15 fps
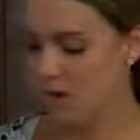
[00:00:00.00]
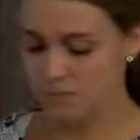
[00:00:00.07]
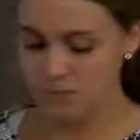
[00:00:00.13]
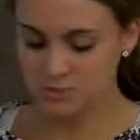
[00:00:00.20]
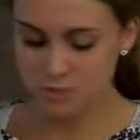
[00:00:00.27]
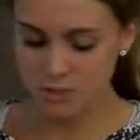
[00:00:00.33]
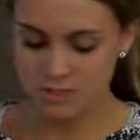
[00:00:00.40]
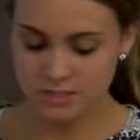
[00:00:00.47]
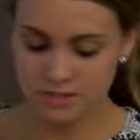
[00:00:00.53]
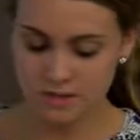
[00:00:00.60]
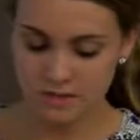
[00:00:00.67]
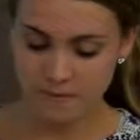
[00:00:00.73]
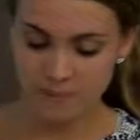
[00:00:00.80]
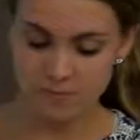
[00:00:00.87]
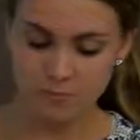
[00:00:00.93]
So once you
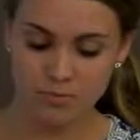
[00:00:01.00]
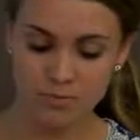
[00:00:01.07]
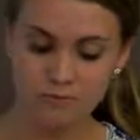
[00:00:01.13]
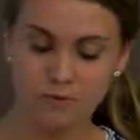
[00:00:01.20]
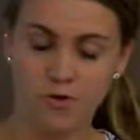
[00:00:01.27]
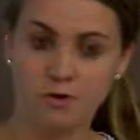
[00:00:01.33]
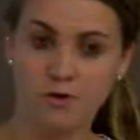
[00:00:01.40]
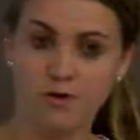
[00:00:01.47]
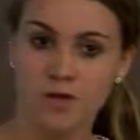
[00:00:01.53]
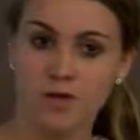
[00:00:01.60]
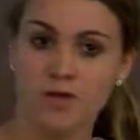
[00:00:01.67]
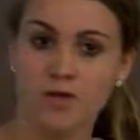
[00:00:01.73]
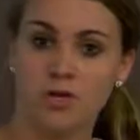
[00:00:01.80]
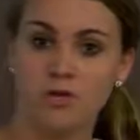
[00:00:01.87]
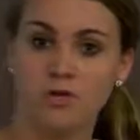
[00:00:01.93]
get the approval,
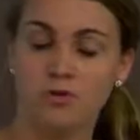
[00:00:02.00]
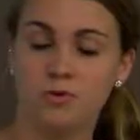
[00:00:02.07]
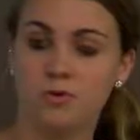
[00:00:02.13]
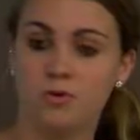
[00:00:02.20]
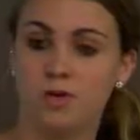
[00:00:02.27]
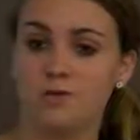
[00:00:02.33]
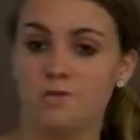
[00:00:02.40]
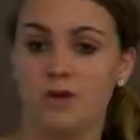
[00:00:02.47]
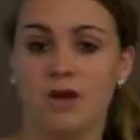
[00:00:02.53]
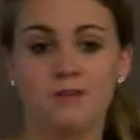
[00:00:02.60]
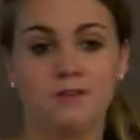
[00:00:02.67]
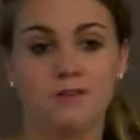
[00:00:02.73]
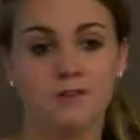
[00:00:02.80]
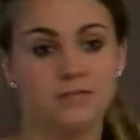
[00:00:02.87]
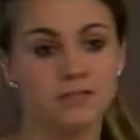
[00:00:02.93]
if you have
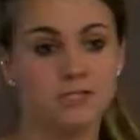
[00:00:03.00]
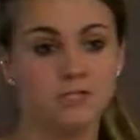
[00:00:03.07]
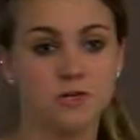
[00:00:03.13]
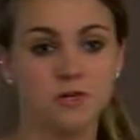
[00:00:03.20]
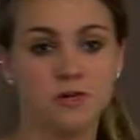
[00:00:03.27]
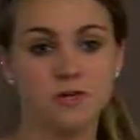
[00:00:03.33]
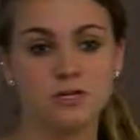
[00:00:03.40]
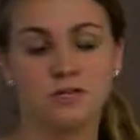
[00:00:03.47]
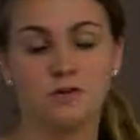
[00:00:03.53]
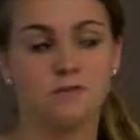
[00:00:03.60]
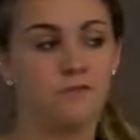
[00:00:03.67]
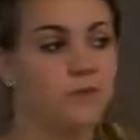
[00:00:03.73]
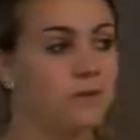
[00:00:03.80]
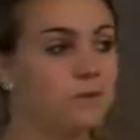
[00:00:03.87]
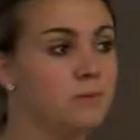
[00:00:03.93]
a living donor, so a
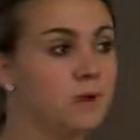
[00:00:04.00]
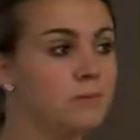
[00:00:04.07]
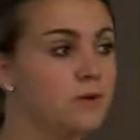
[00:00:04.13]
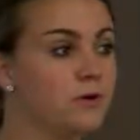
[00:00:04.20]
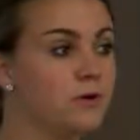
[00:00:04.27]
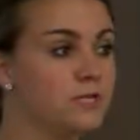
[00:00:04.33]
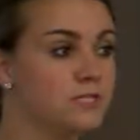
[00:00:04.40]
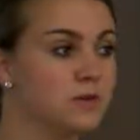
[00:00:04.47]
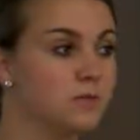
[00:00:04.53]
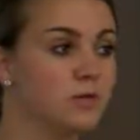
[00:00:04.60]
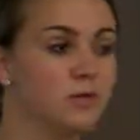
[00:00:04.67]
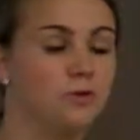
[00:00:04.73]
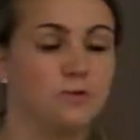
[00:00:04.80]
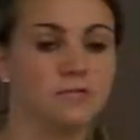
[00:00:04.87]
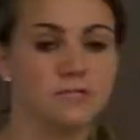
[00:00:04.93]
family member or someone
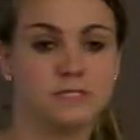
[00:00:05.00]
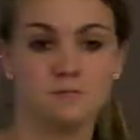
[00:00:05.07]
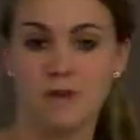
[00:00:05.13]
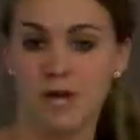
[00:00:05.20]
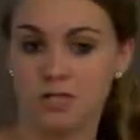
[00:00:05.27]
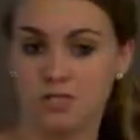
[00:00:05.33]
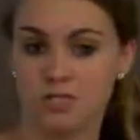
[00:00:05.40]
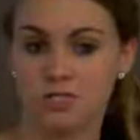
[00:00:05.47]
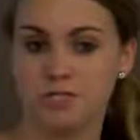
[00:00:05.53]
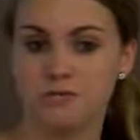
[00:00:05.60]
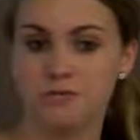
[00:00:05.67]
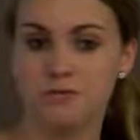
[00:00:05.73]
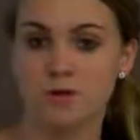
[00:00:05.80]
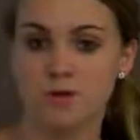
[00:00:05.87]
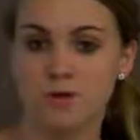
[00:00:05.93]
who is matched to
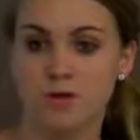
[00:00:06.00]
you,